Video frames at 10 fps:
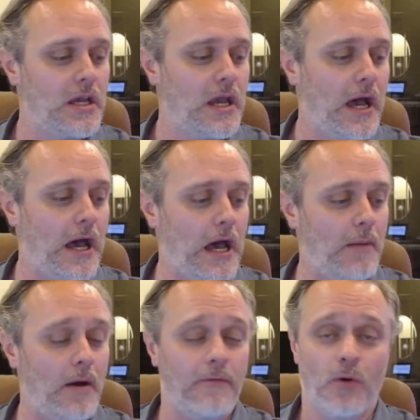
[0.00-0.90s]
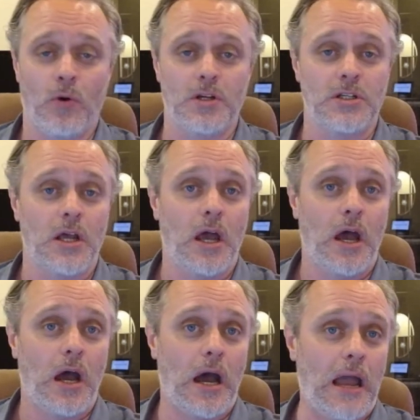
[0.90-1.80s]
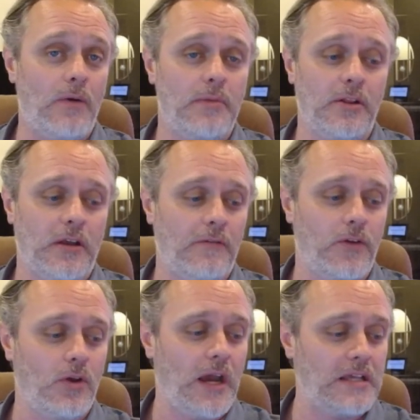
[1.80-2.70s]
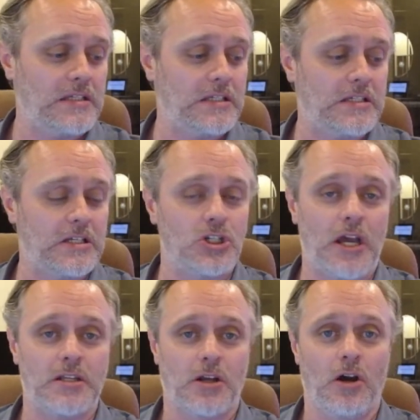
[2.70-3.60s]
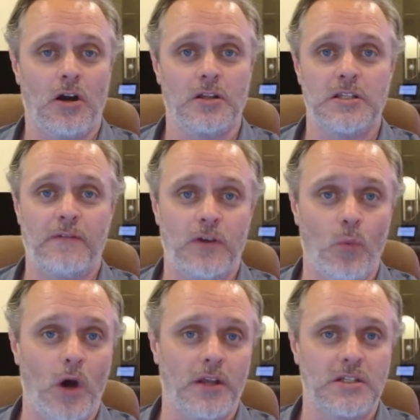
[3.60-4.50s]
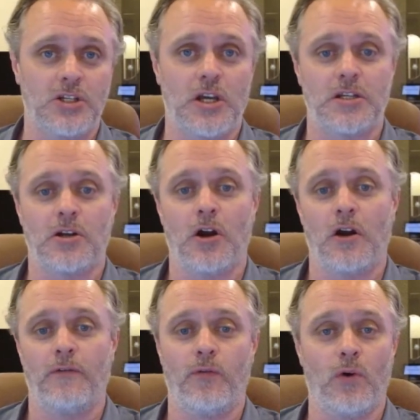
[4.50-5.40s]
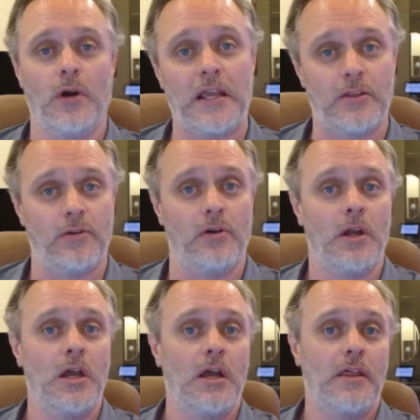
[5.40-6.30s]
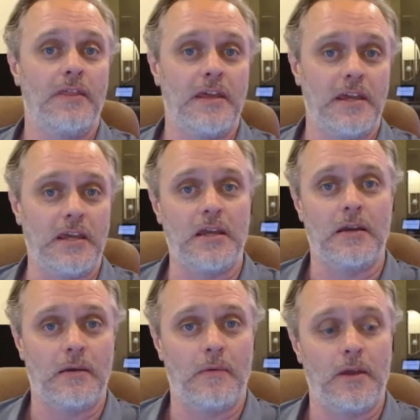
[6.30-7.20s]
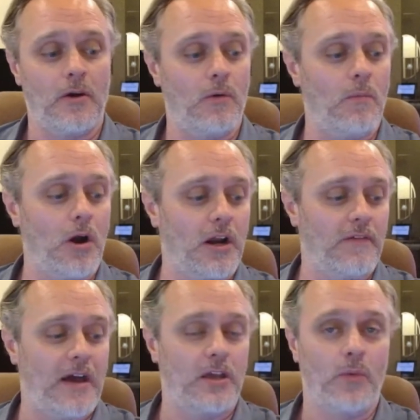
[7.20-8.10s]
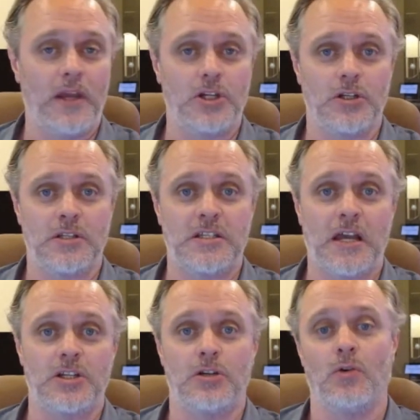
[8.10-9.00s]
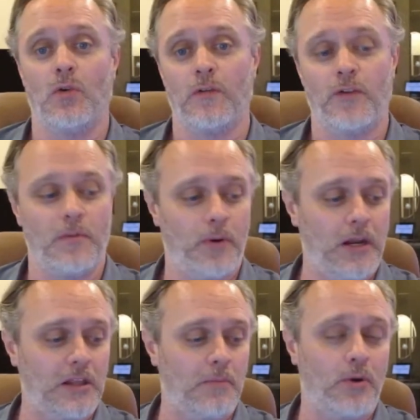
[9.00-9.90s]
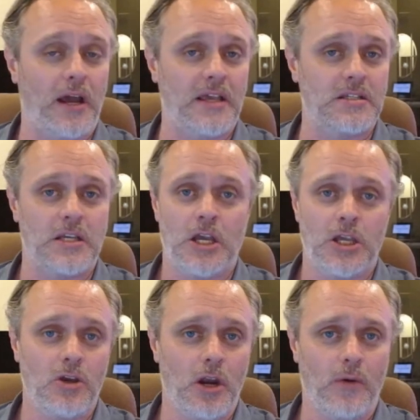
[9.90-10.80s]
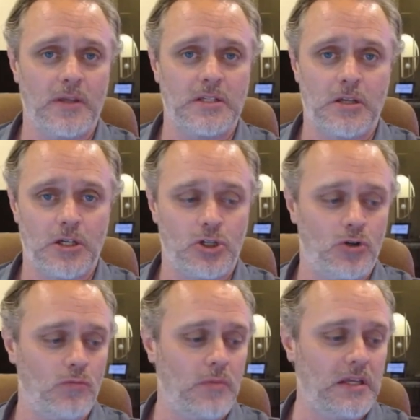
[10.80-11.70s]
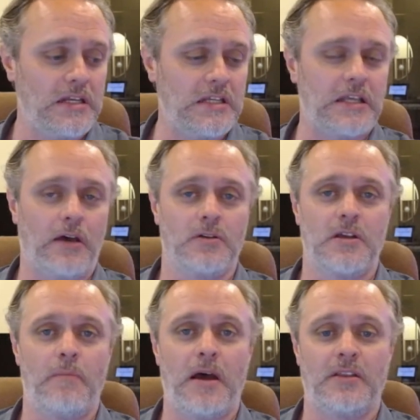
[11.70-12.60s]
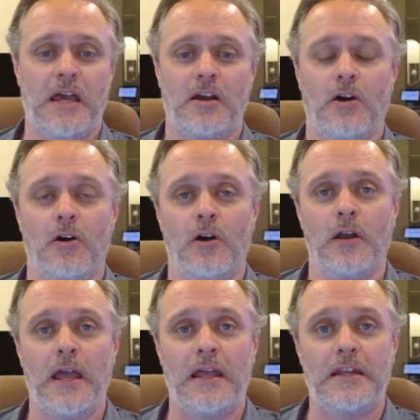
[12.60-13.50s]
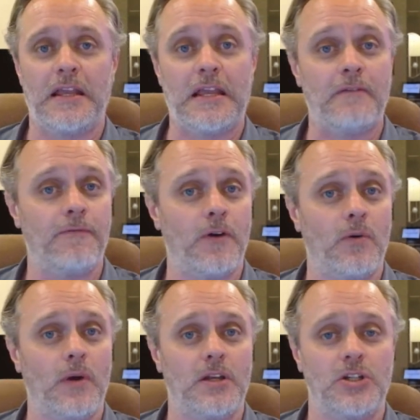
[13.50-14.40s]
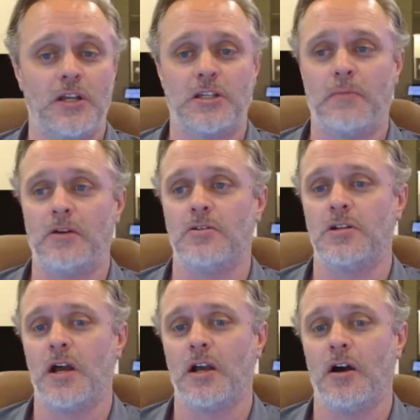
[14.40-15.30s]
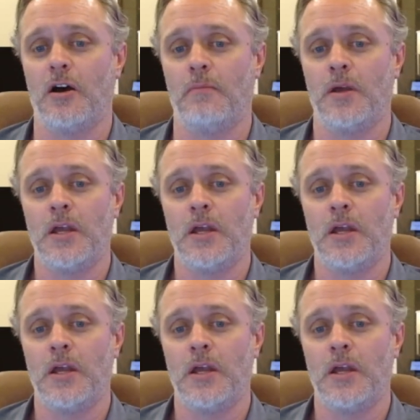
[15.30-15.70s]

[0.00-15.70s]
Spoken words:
Of course, I would be looking for you guys to suggest cards. If you want to suggest a card for either the market evaluation section or for the Predict the Price, you can always shoot me details about that card at info@chasingmajors.com.